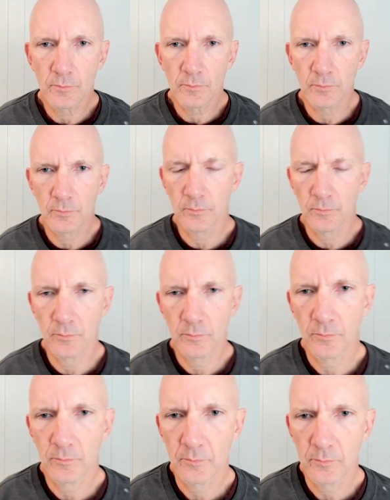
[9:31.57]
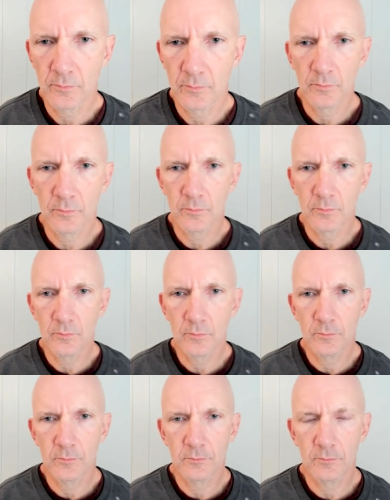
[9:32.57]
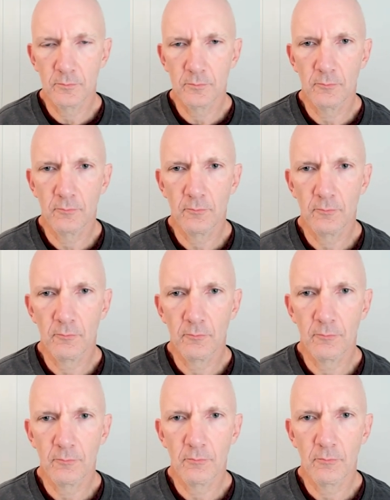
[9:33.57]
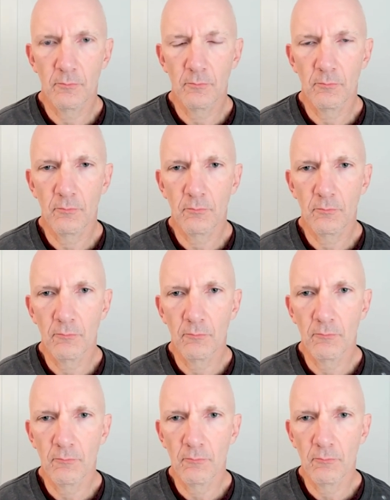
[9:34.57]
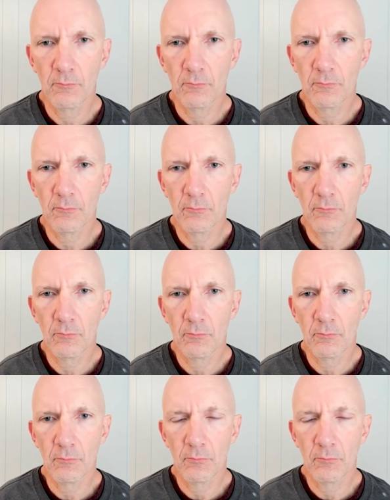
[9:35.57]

This person isn't speaking.